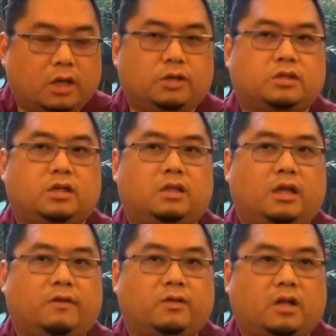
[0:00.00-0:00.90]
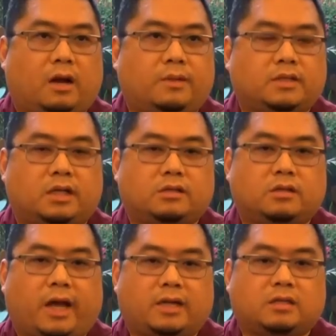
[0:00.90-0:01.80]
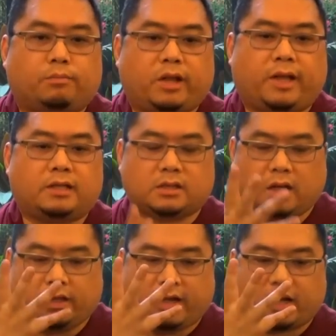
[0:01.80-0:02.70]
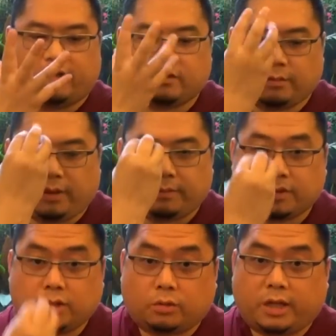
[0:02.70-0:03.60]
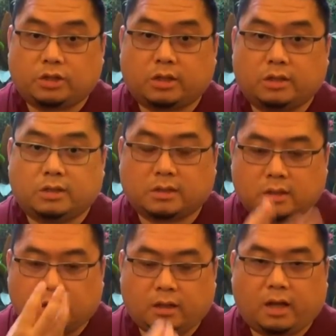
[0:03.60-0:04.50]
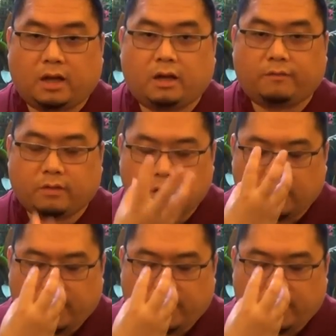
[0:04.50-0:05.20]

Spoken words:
You should think of a Dharma Center as a place that comes from people's donations, love,